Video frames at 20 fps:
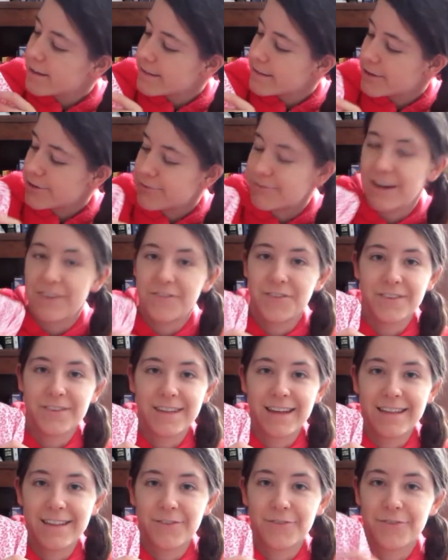little ruffles
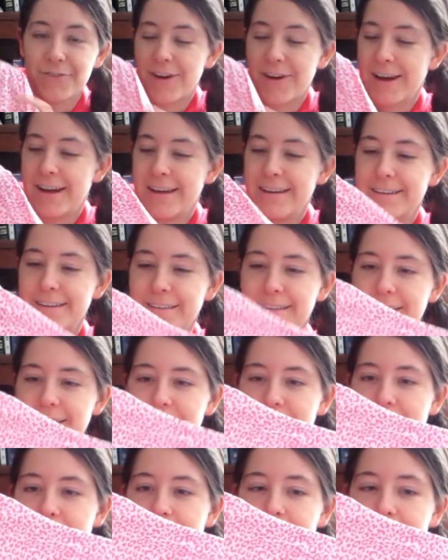on the front and this
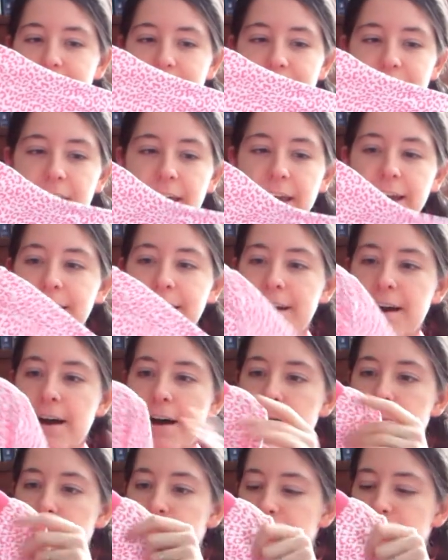kind of like
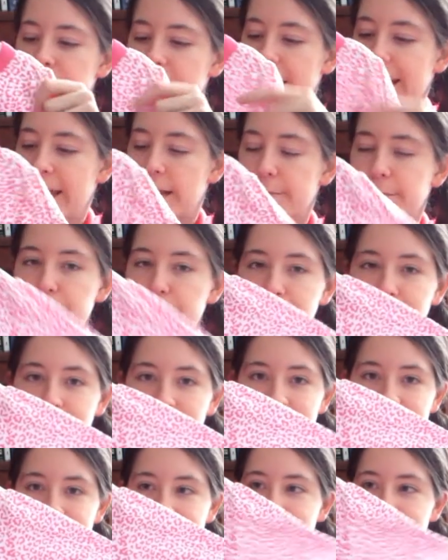um, animal
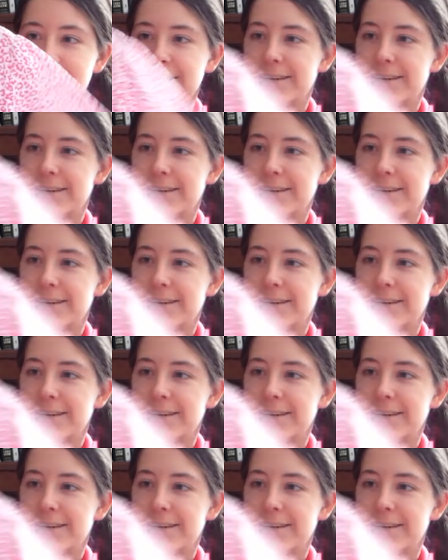print.